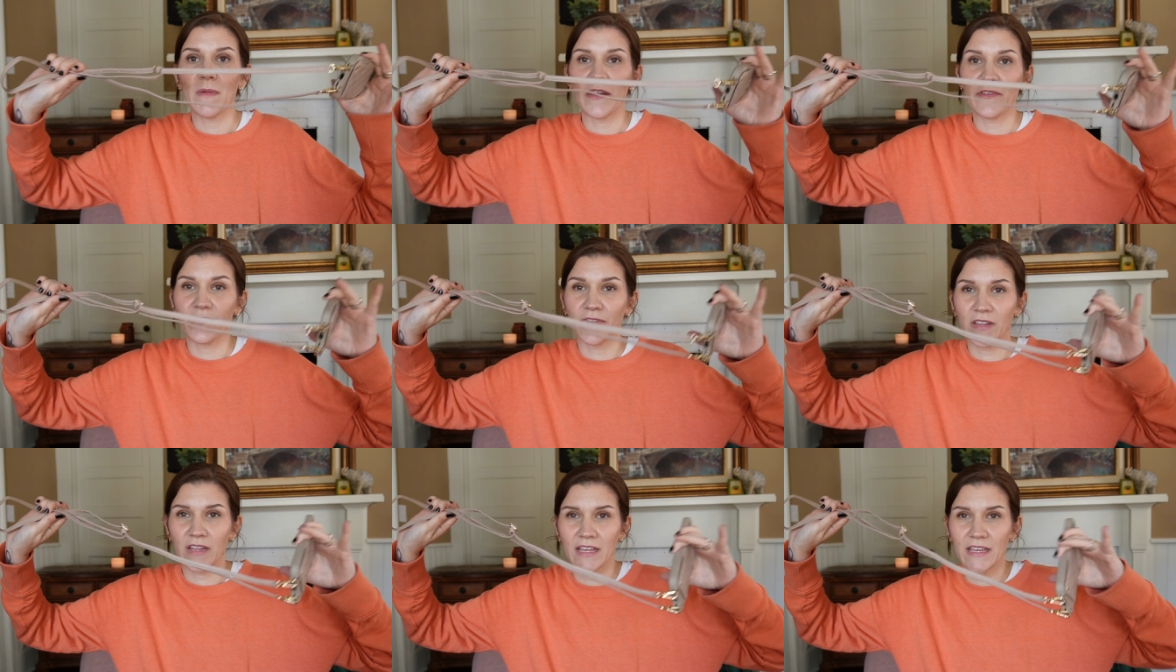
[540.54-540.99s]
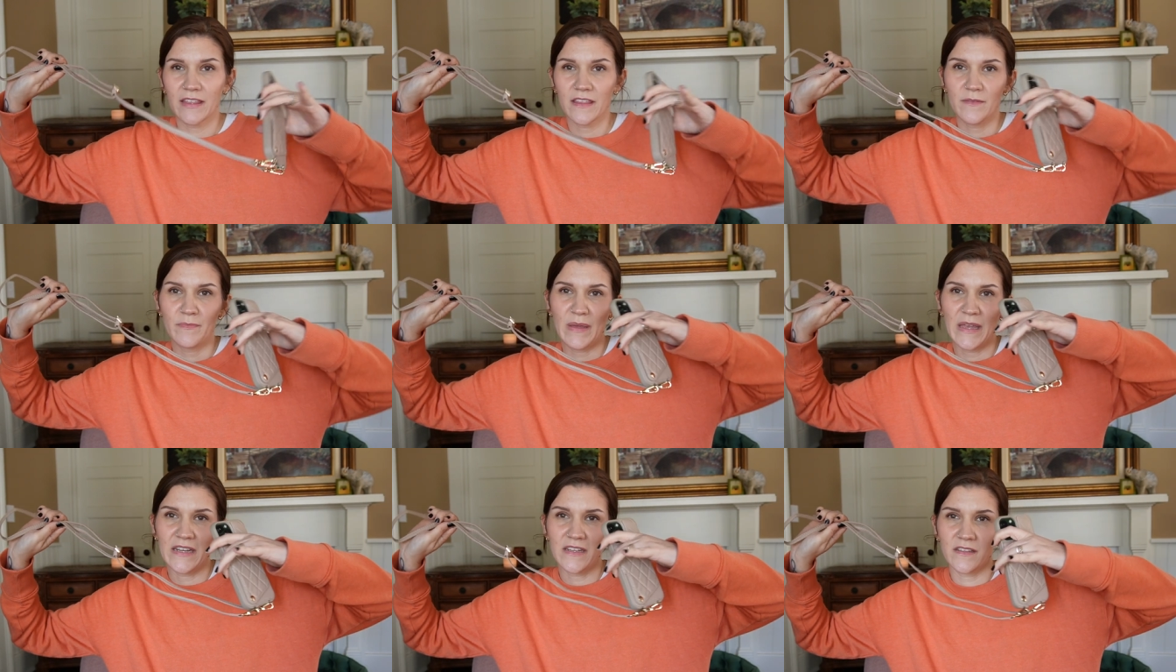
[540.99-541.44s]
I feel like the
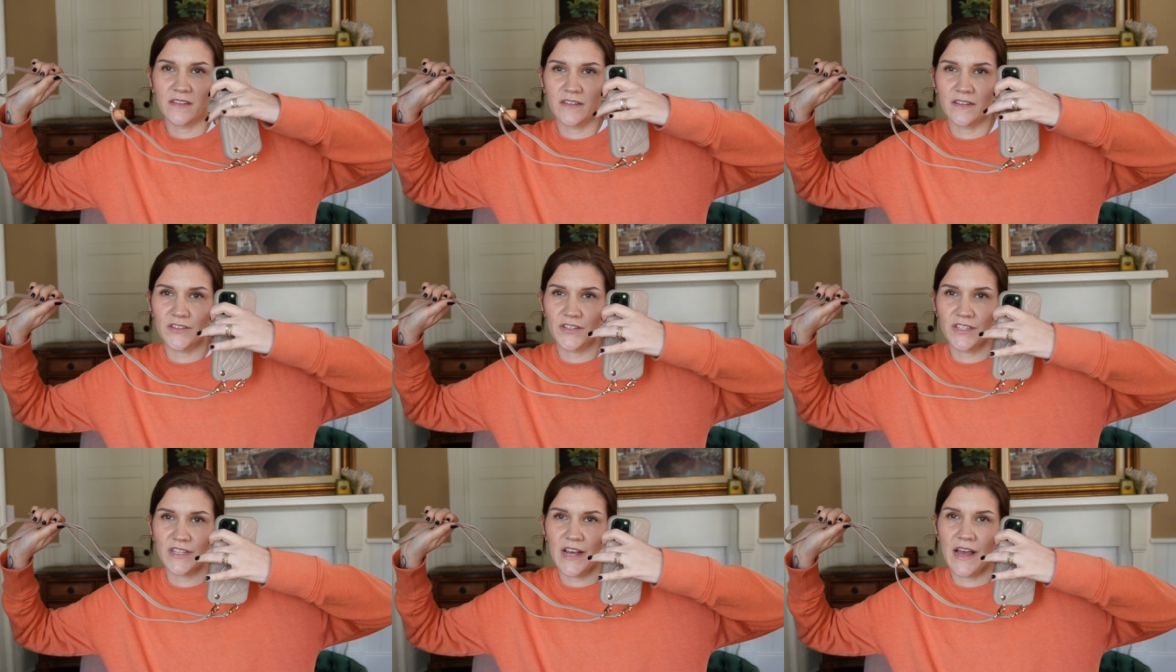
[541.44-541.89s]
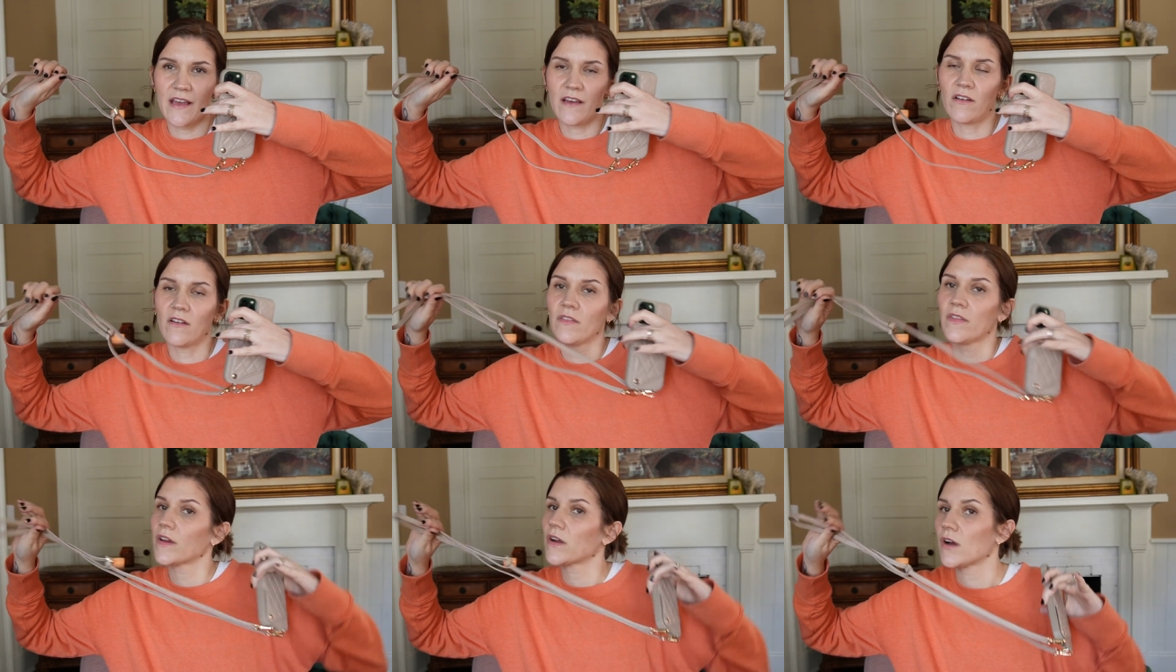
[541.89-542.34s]
bandolier
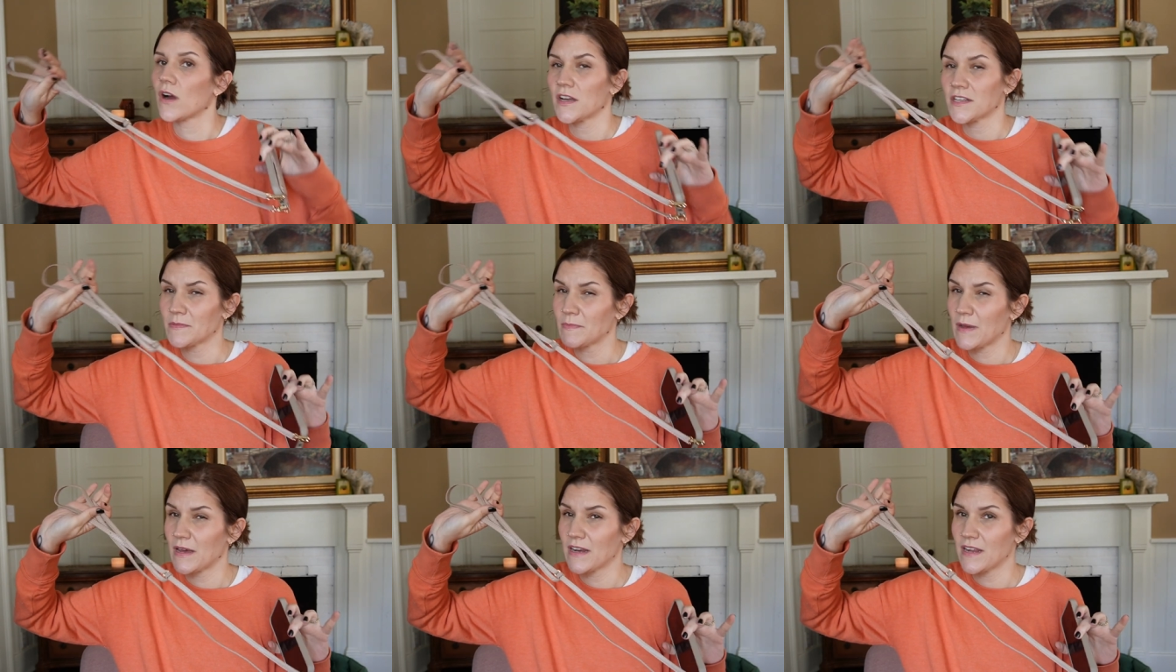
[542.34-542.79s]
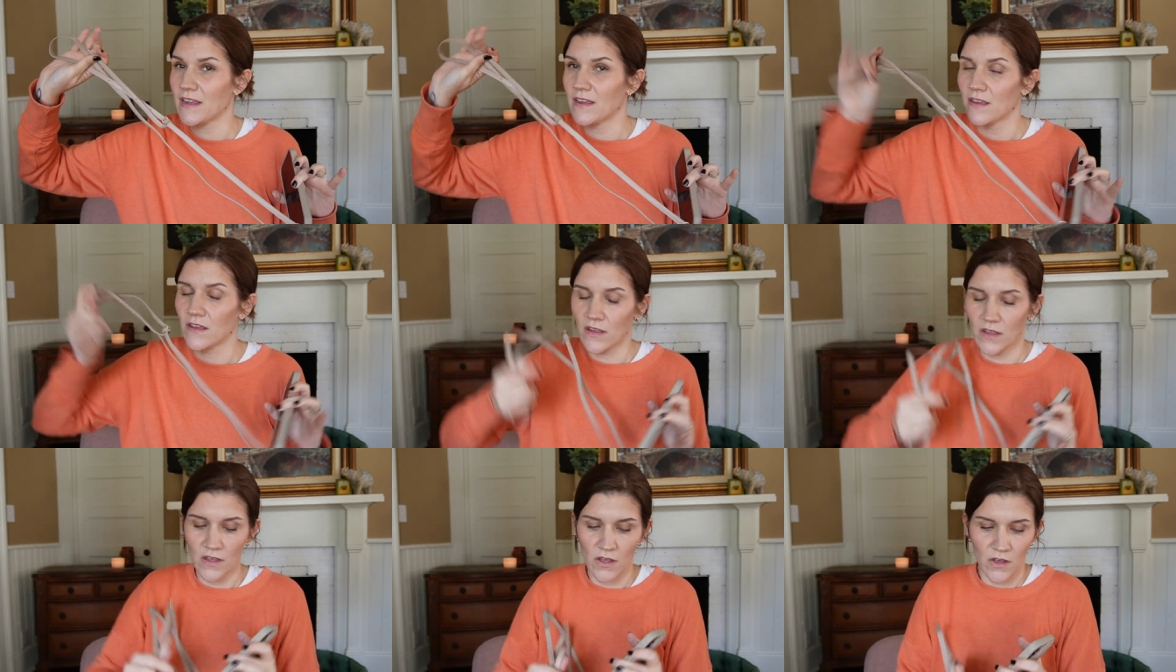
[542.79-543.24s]
style, the crossbody
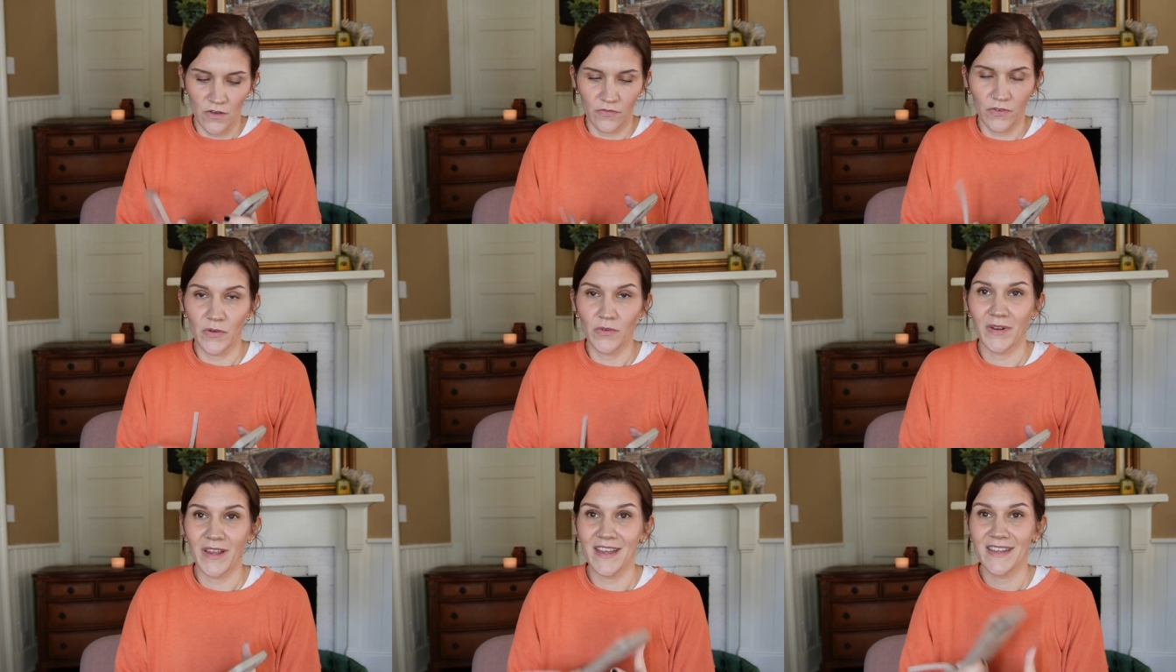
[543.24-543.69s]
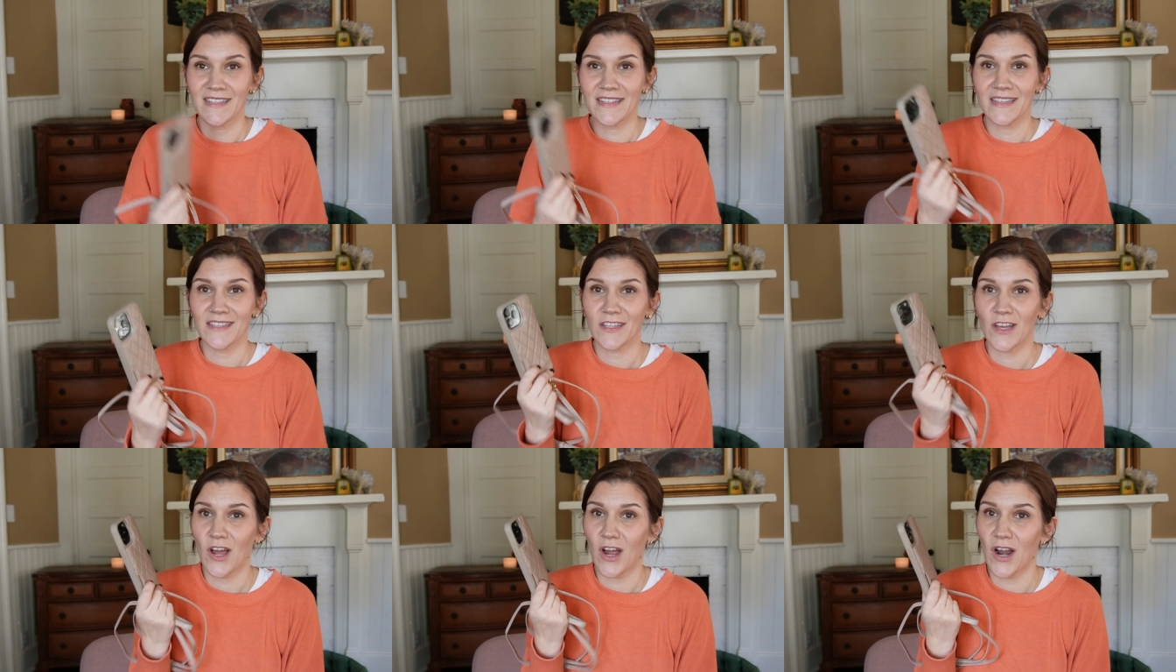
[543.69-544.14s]
phone
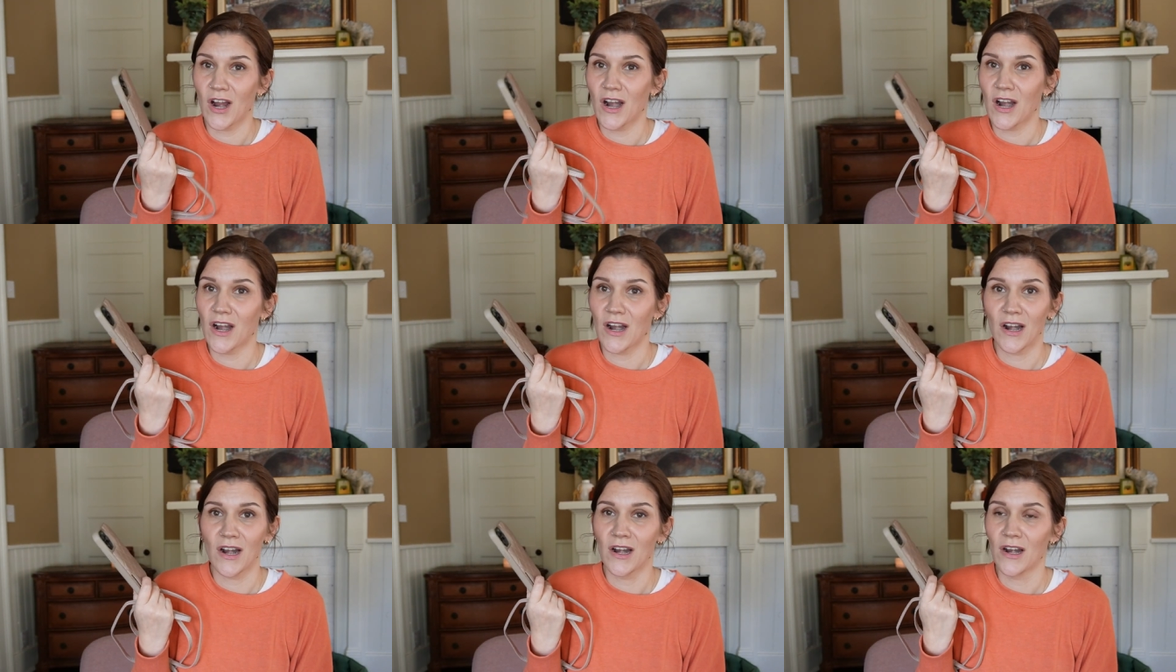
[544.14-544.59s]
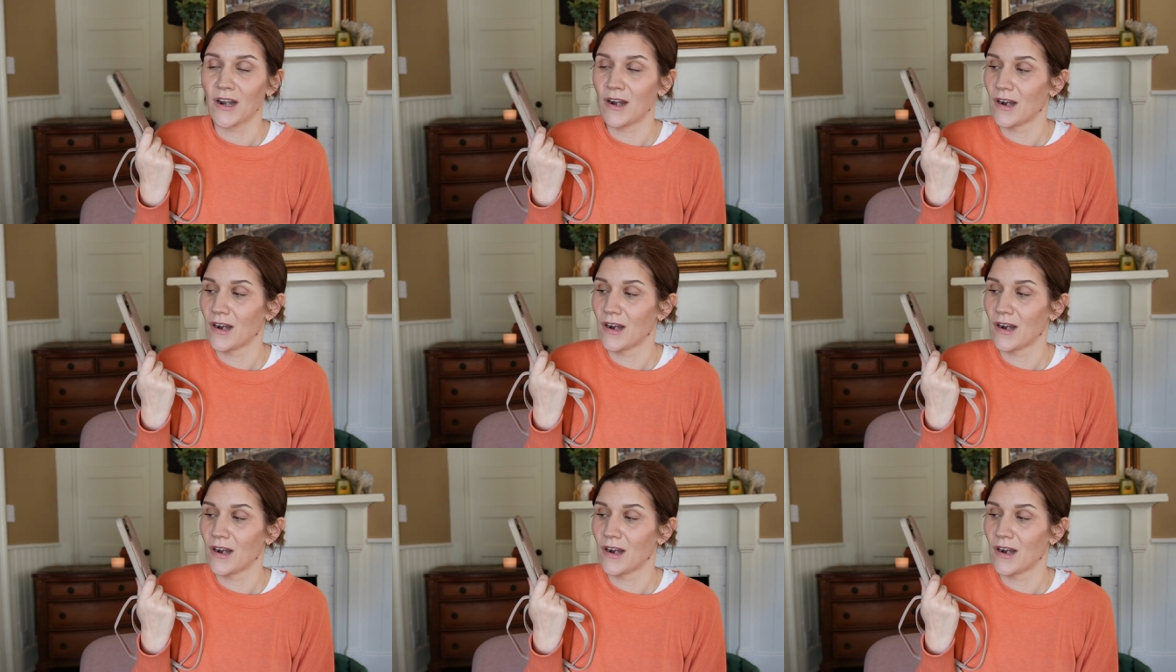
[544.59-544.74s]
cases are